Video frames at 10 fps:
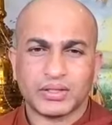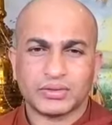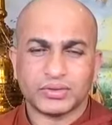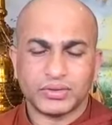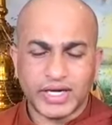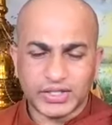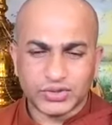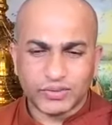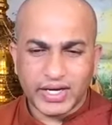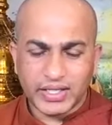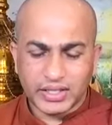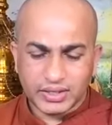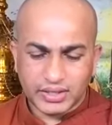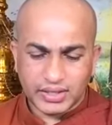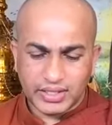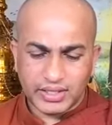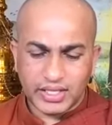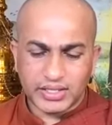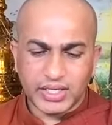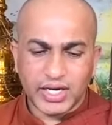So that's why in,
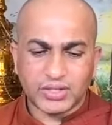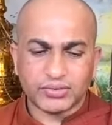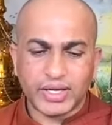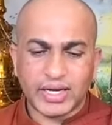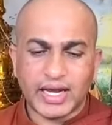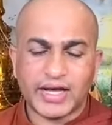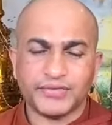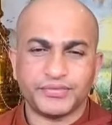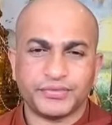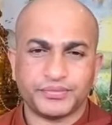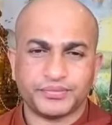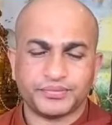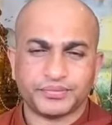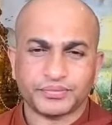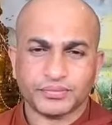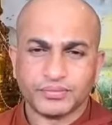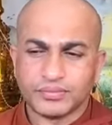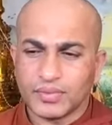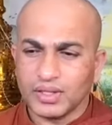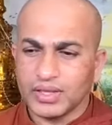in day-to-day -day life,
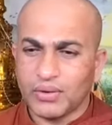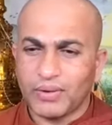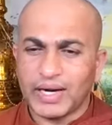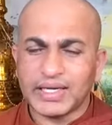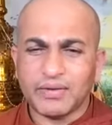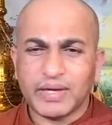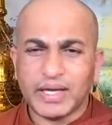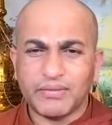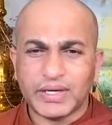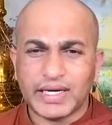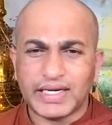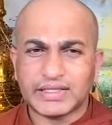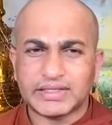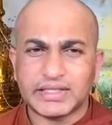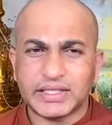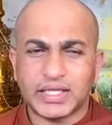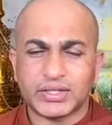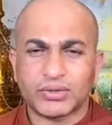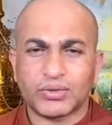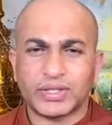the whatever, even any single
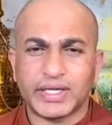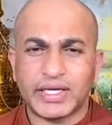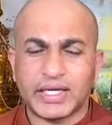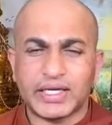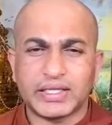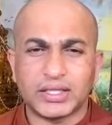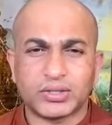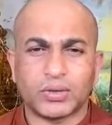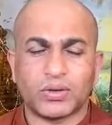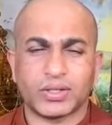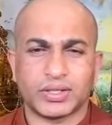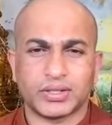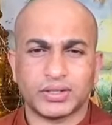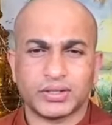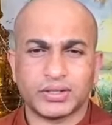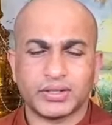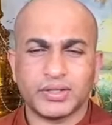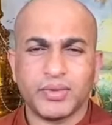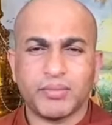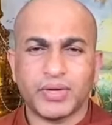thought, any little thought,
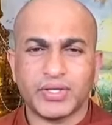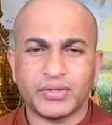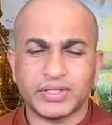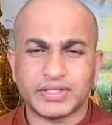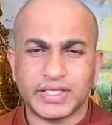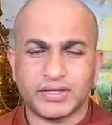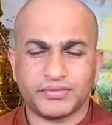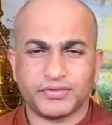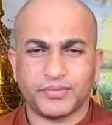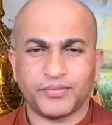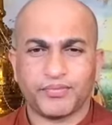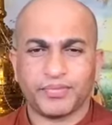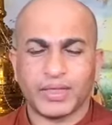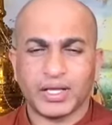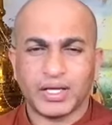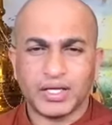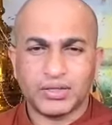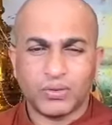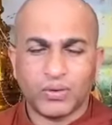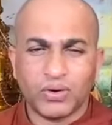remember yourself,
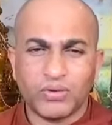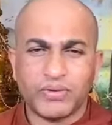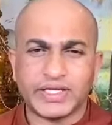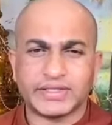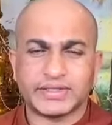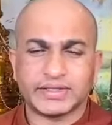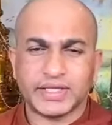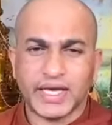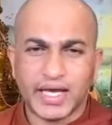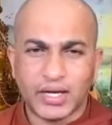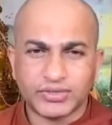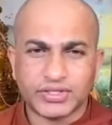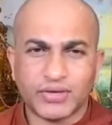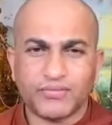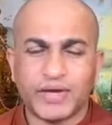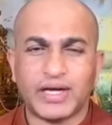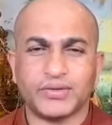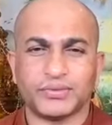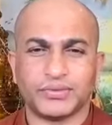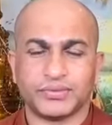it always have some
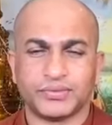value.